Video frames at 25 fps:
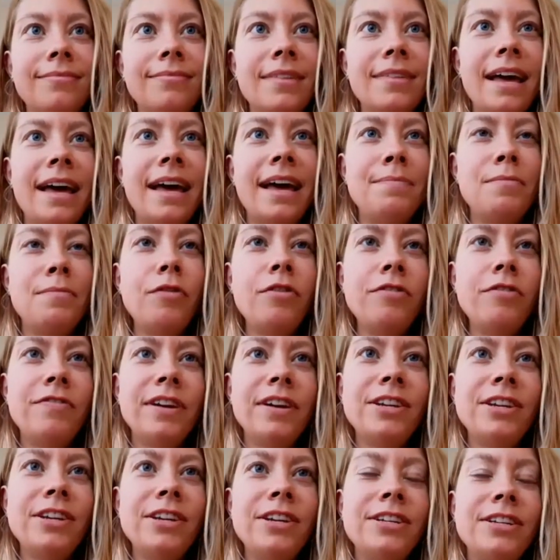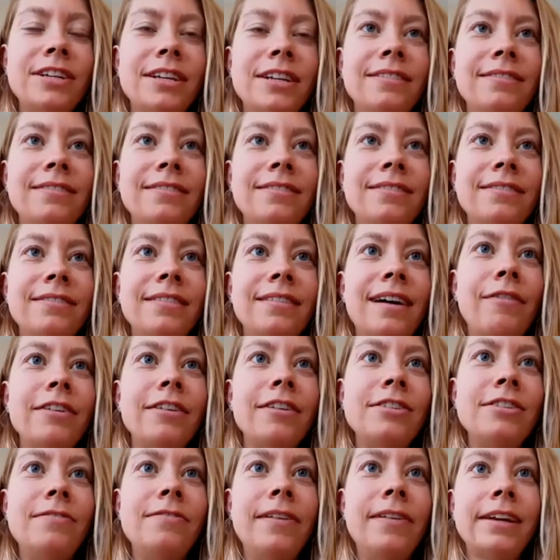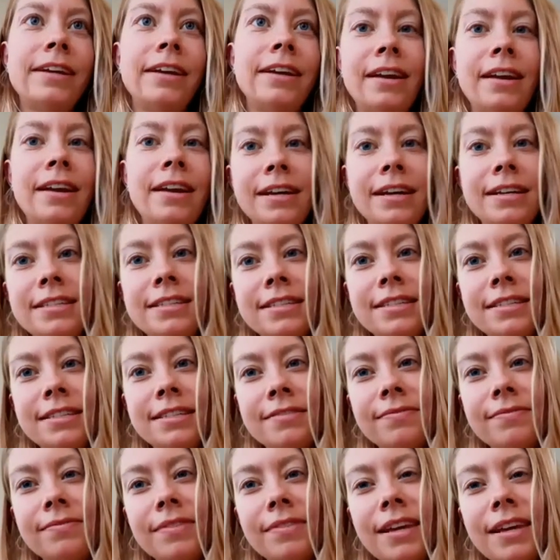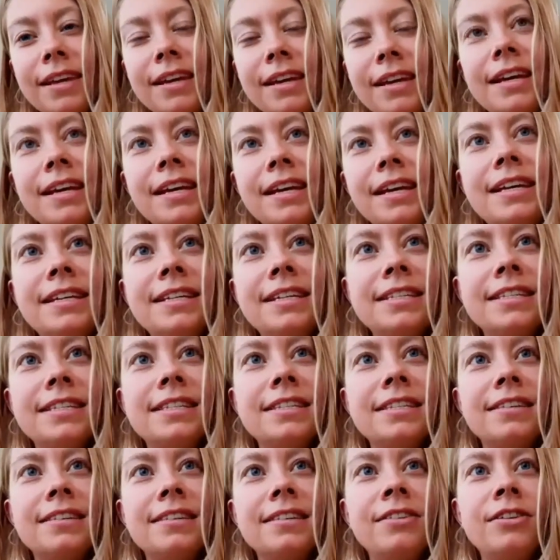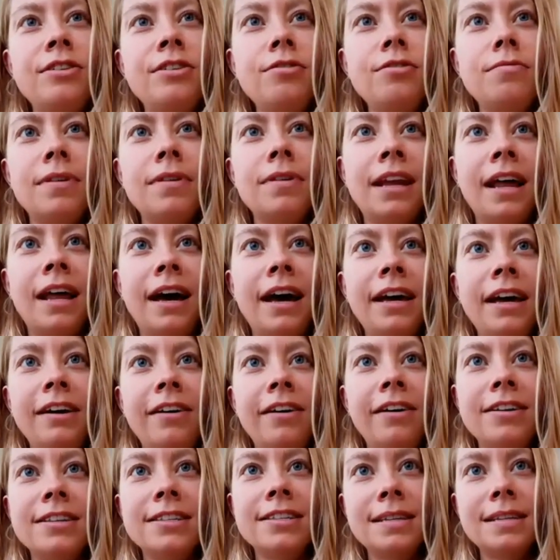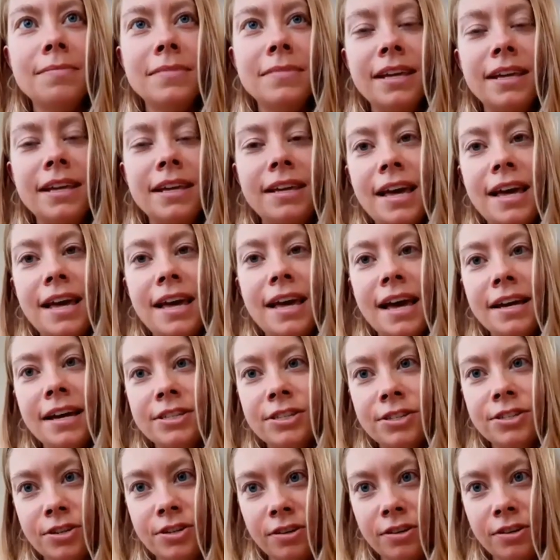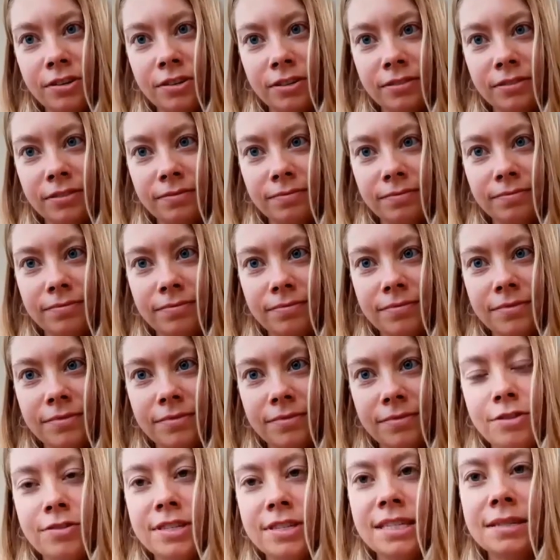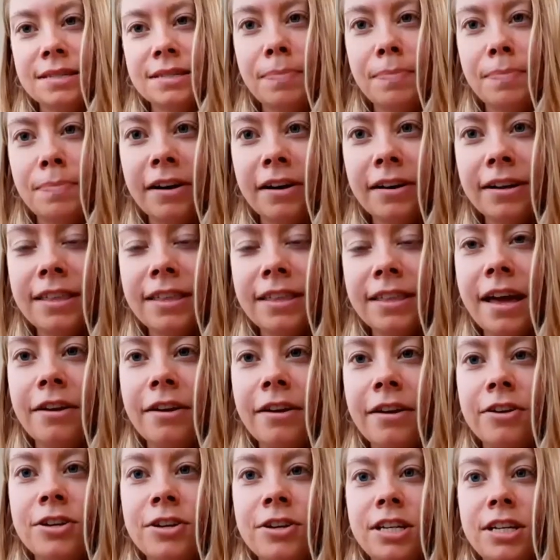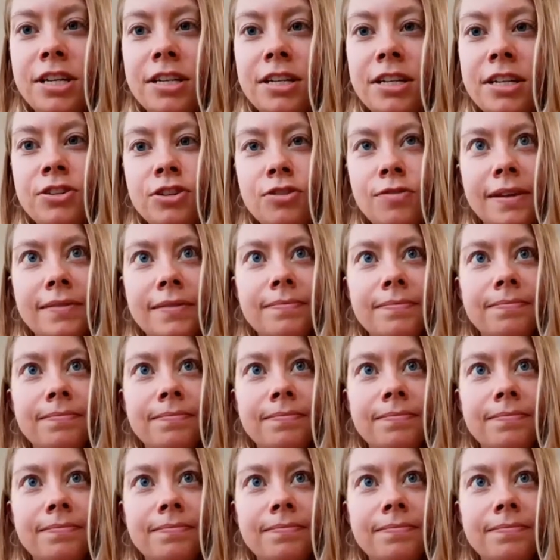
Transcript: And motivation I want you to recognize is you relying on something external to spark the energy to do it.